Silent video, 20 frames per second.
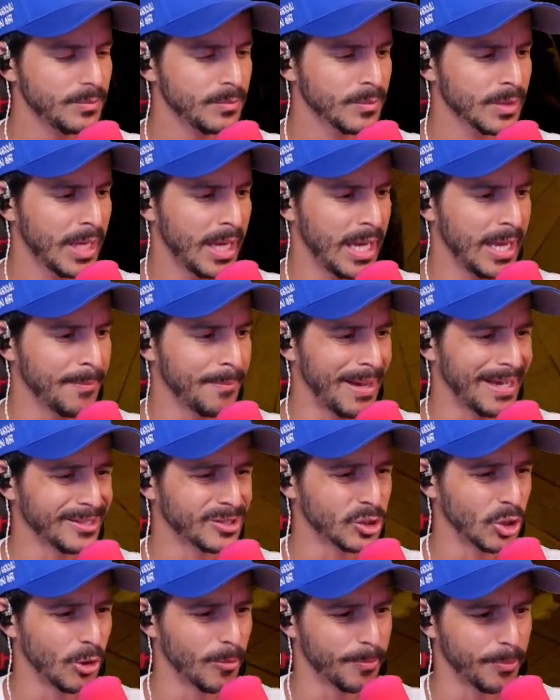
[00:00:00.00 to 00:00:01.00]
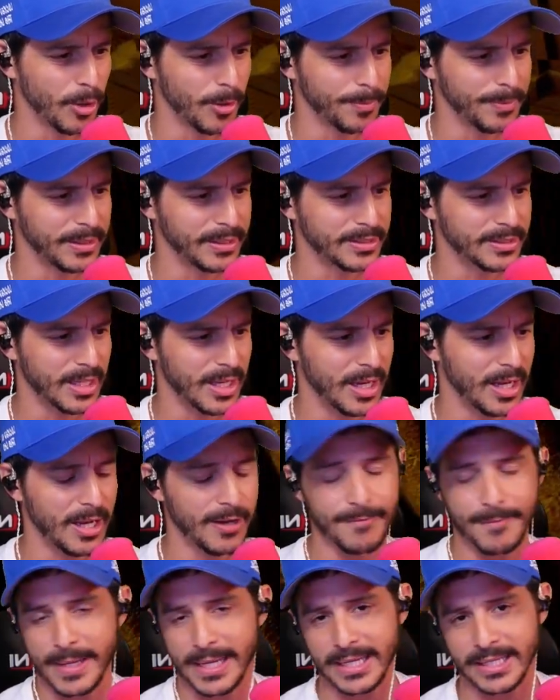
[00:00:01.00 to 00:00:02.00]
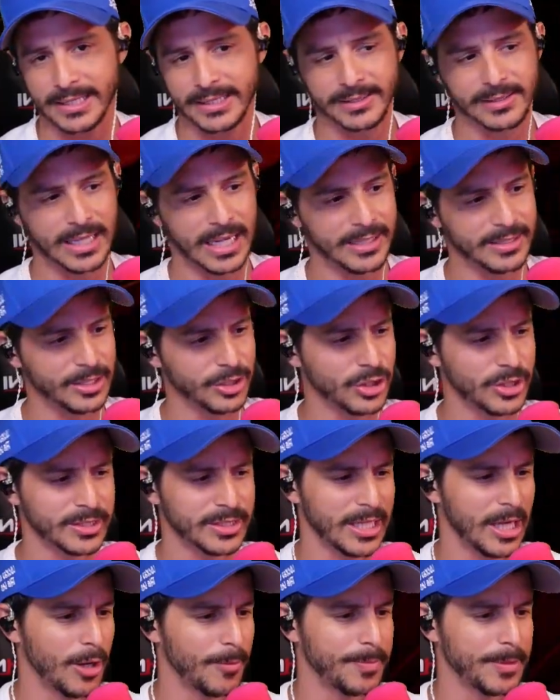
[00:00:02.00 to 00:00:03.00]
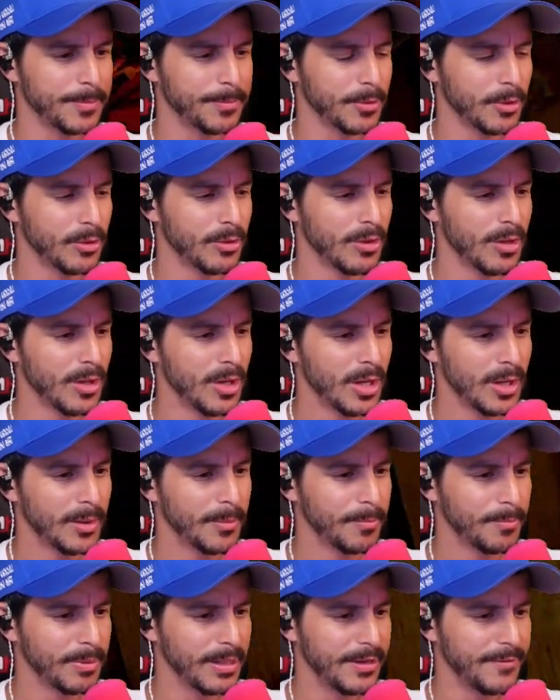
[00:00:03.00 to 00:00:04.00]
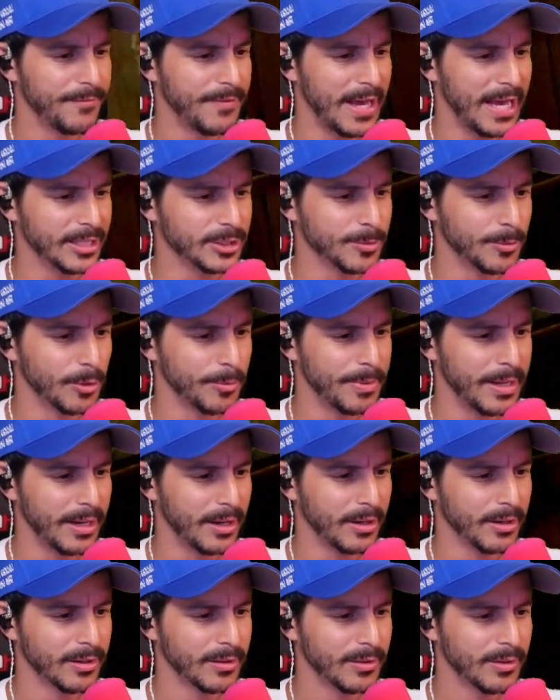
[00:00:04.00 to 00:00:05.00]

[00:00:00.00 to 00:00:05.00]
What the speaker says: And my sole purpose of making these guides is just to help people play Phasmo better.